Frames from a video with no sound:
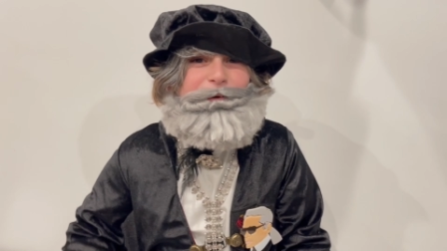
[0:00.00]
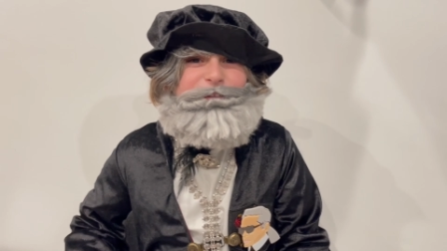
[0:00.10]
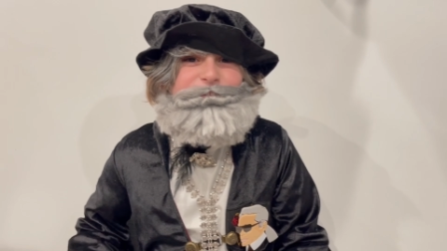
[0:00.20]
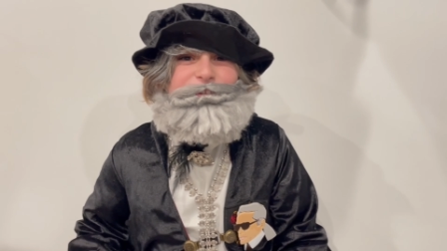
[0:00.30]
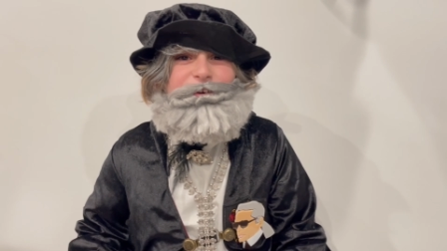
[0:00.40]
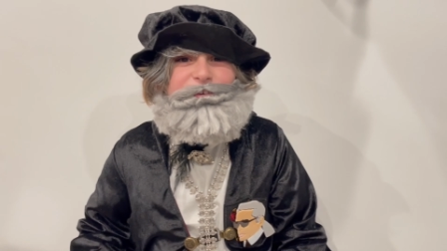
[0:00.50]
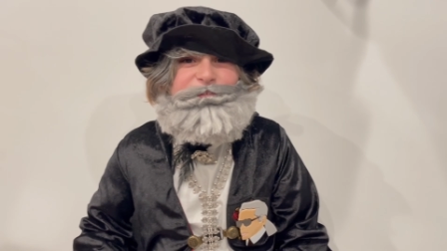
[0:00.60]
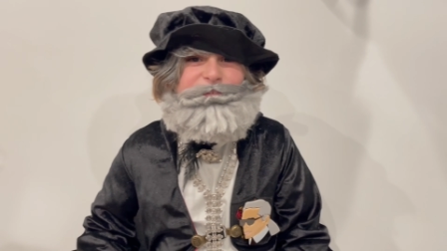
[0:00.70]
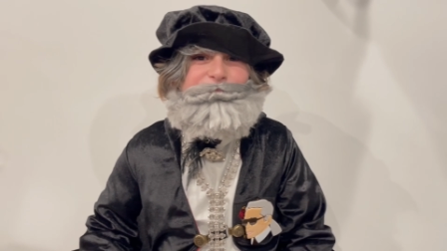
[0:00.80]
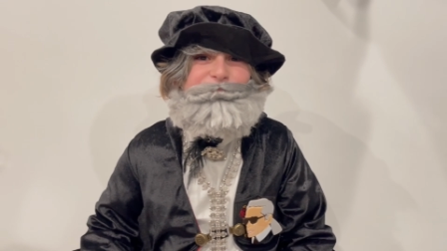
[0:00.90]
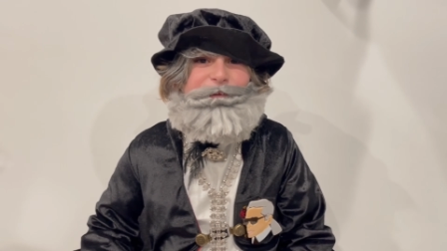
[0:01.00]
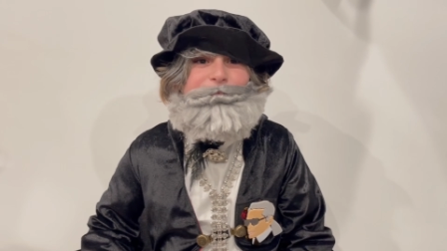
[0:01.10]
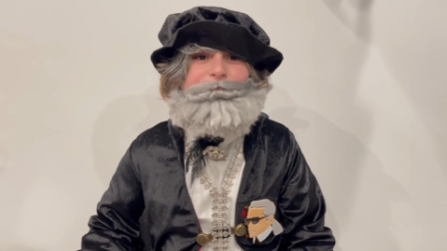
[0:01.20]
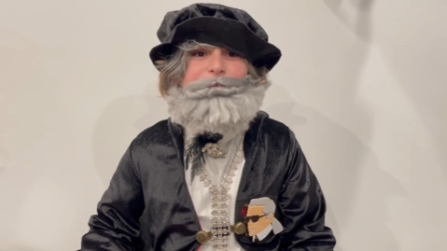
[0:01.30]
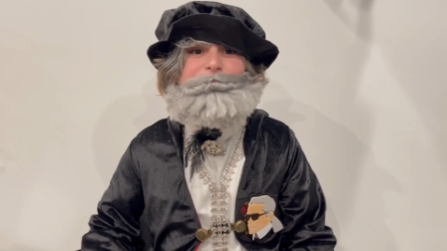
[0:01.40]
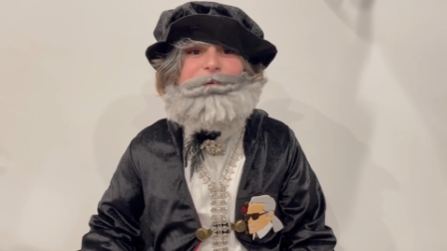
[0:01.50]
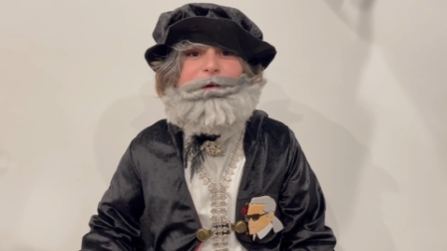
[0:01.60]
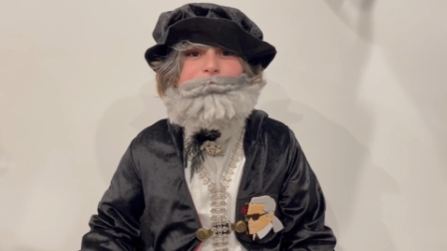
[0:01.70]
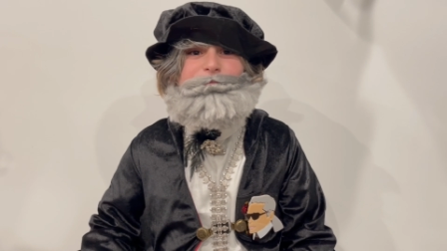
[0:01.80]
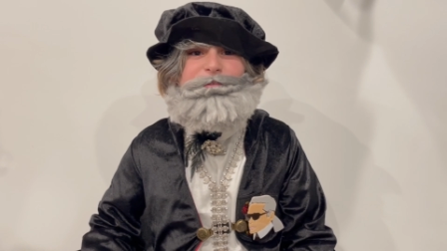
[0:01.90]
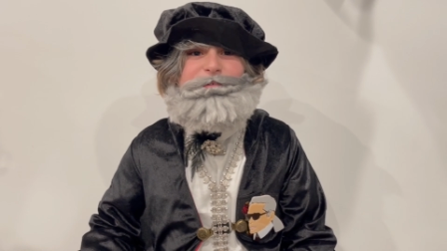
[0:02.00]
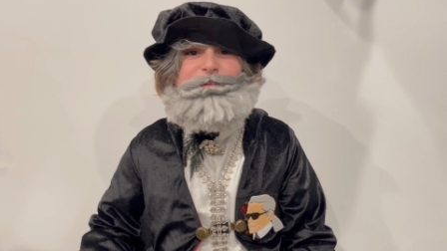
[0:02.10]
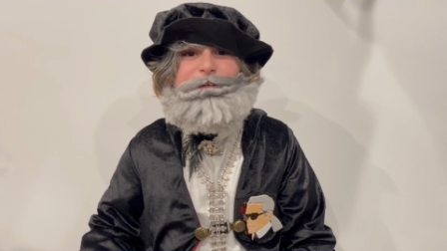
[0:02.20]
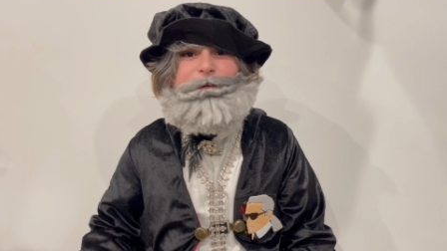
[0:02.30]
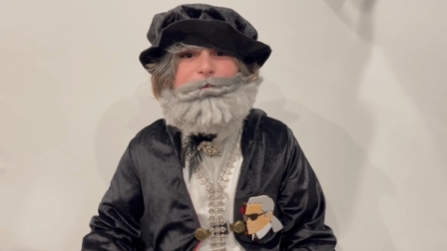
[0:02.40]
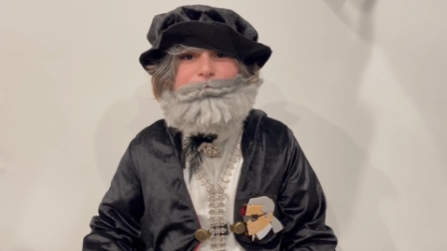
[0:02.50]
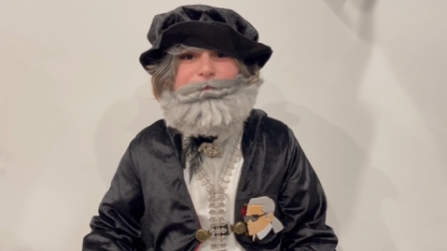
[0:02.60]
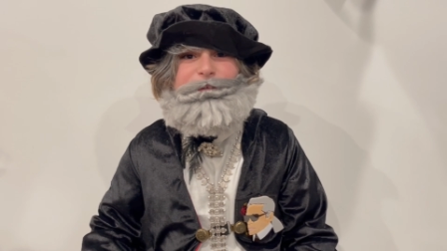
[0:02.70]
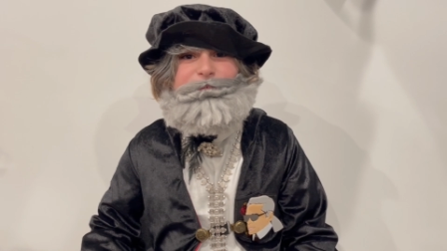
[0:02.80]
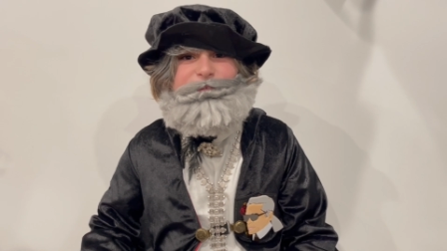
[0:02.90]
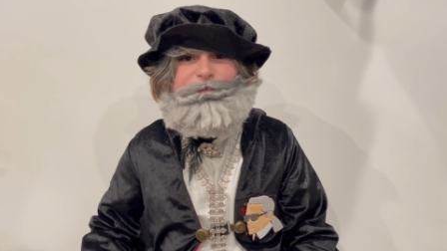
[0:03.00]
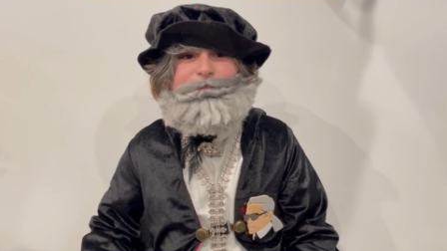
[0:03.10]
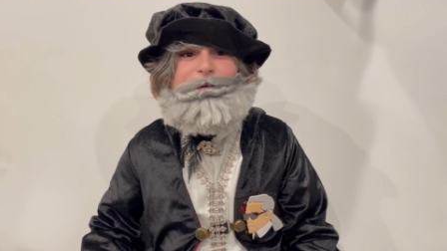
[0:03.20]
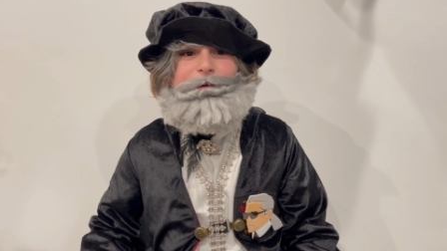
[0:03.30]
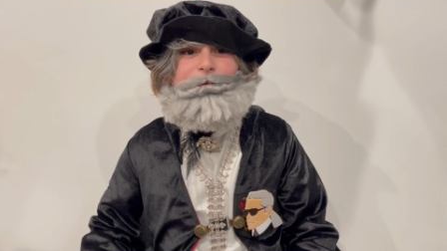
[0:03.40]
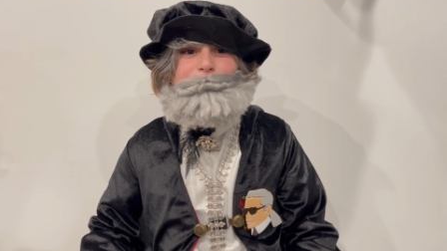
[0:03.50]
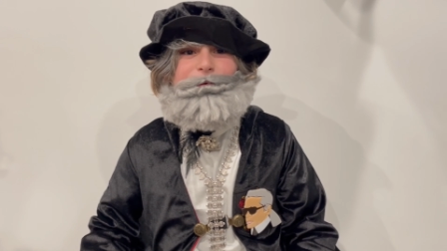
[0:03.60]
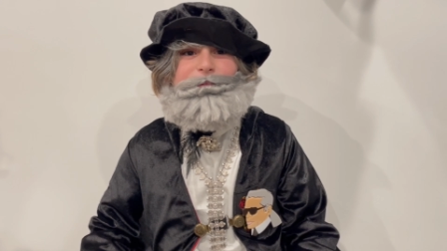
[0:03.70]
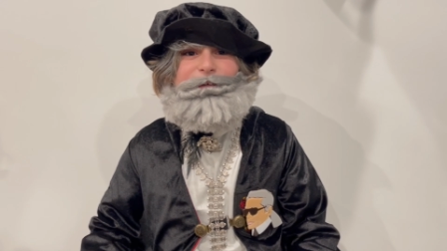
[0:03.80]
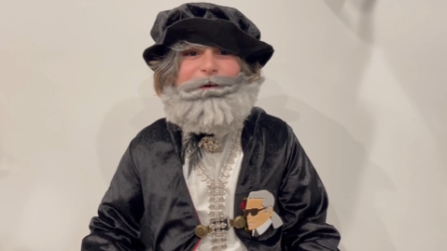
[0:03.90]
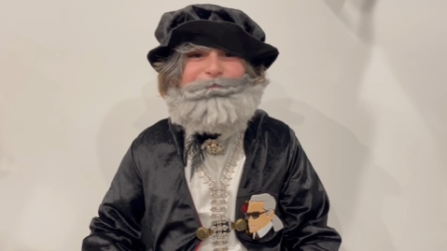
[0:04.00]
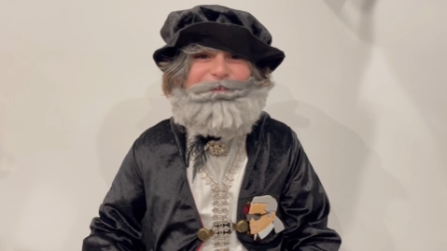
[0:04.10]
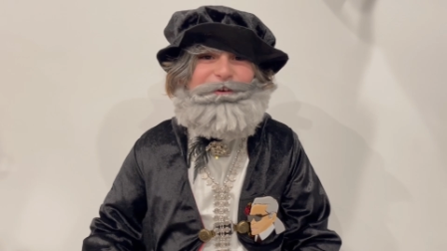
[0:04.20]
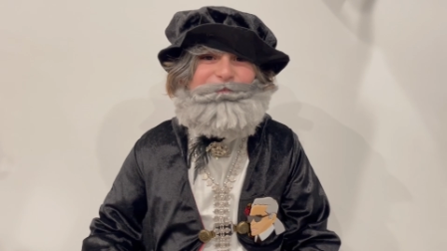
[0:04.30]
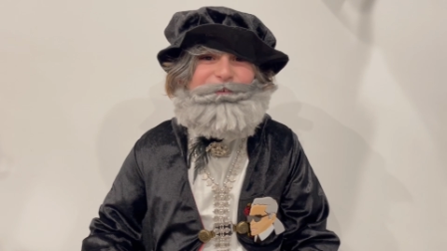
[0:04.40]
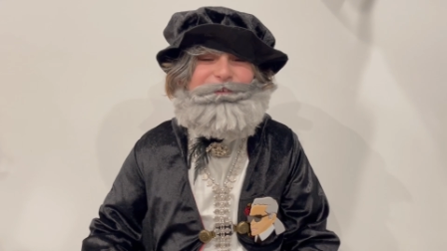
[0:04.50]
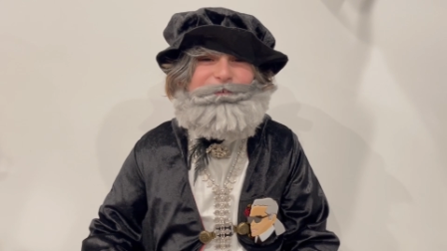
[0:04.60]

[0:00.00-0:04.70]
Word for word: The people who sponsored my trip were Spain and its government.